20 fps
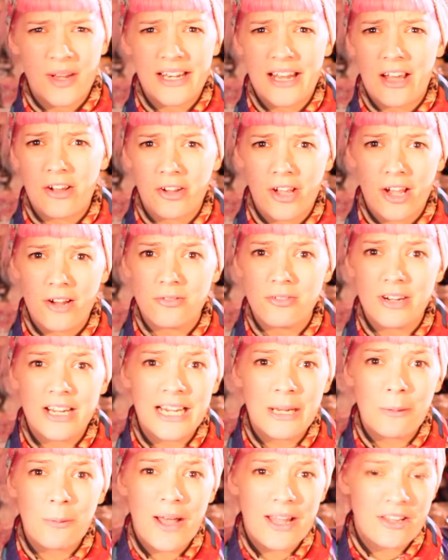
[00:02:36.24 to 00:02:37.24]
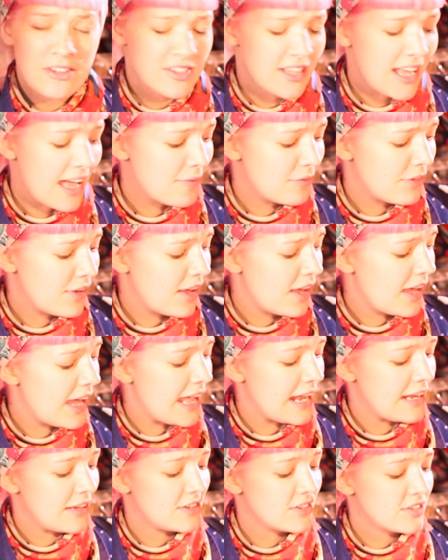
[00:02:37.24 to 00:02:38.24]
think they'll go really well together
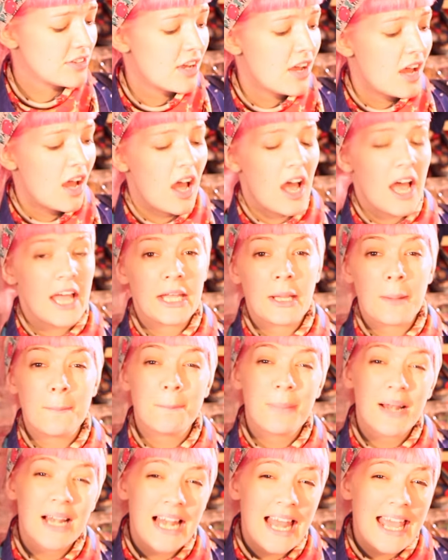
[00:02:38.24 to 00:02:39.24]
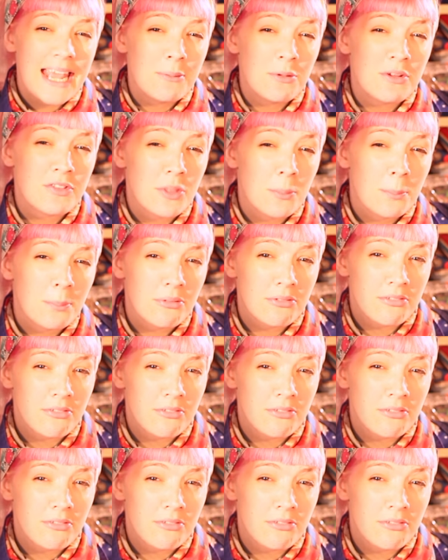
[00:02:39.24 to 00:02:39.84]
and I can play with the